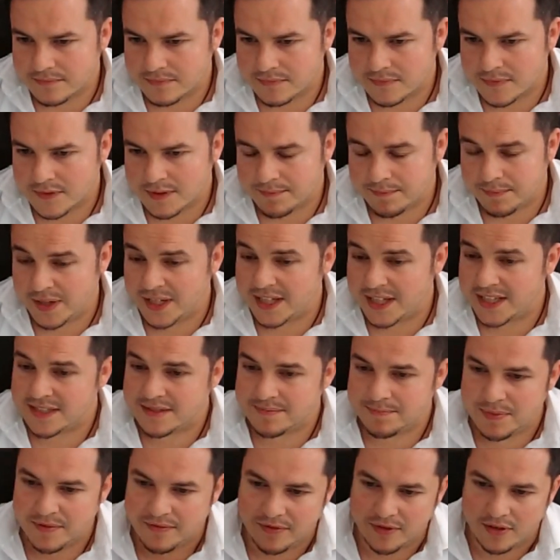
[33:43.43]
Please,
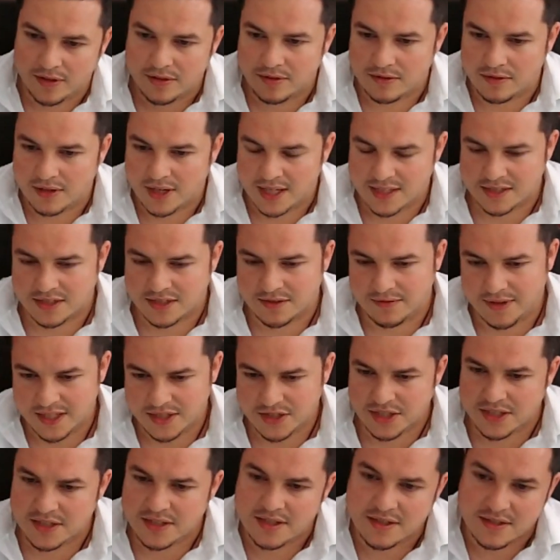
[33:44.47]
before you ask
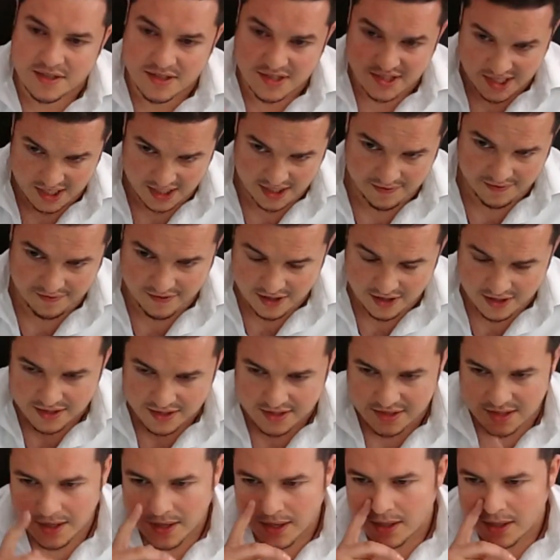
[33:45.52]
questions, study first.